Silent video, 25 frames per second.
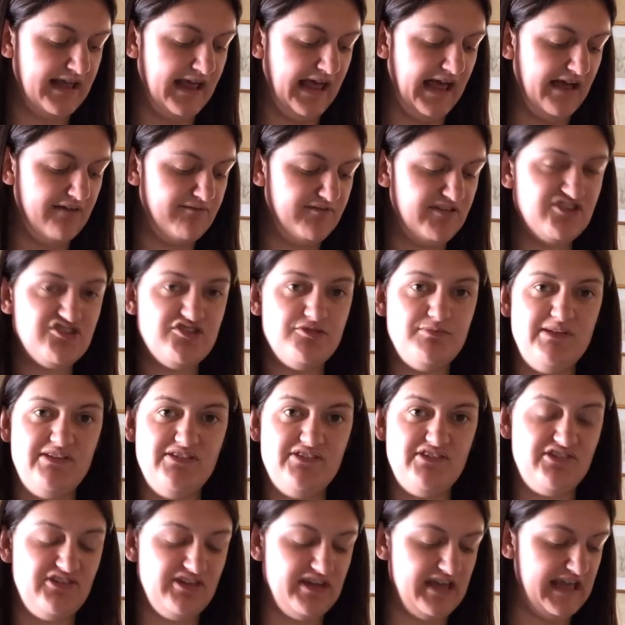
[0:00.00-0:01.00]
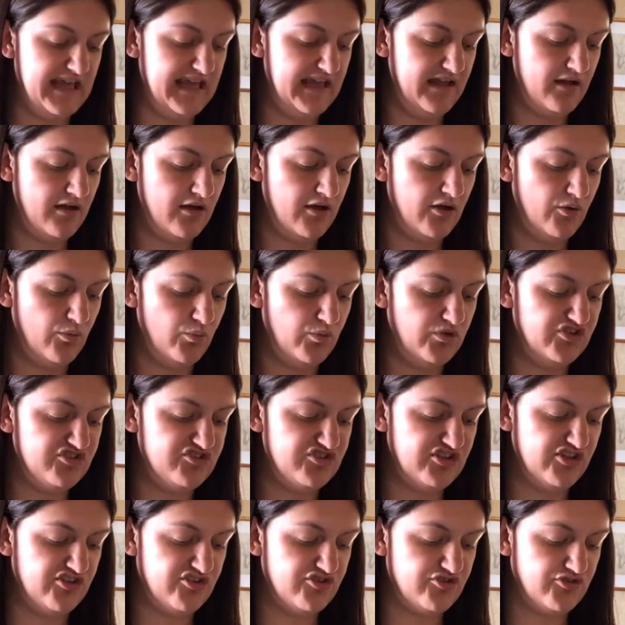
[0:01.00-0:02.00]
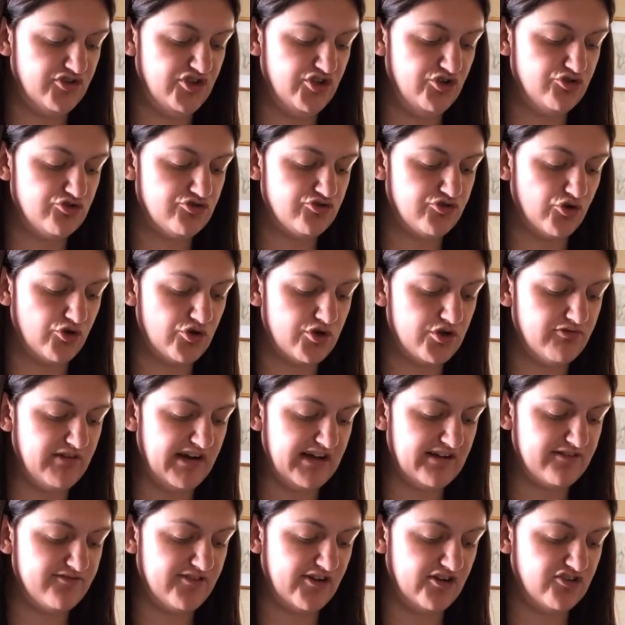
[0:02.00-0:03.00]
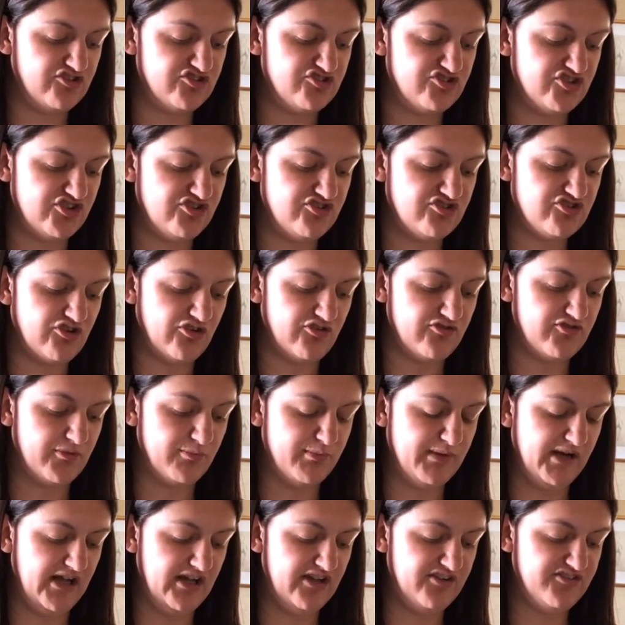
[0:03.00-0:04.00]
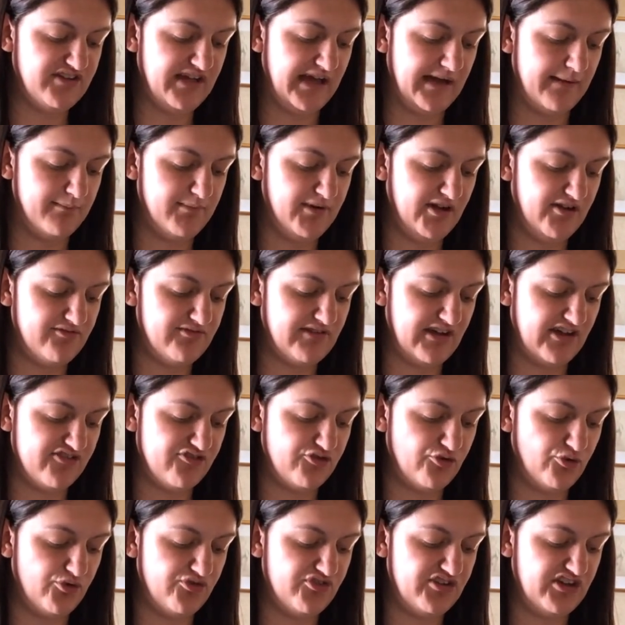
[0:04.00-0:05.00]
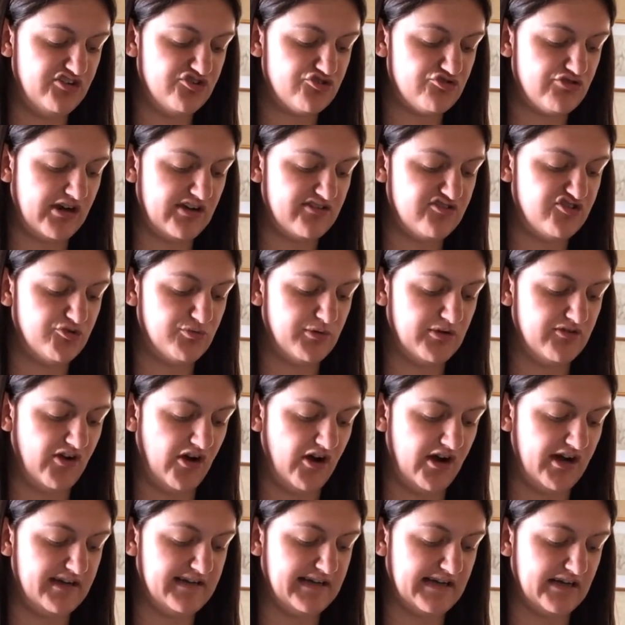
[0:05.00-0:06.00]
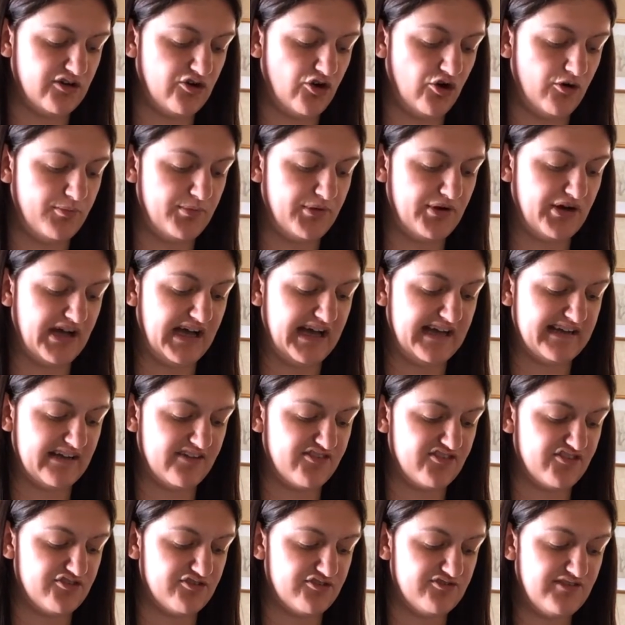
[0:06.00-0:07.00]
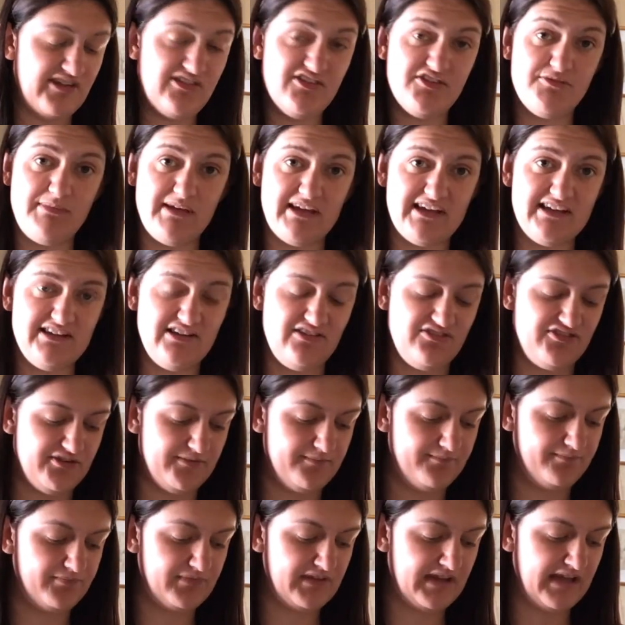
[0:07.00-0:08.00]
And vitamin C, which is used for correct functions of the blood and blood vessels interacting with iron and copper and as a defence mechanism,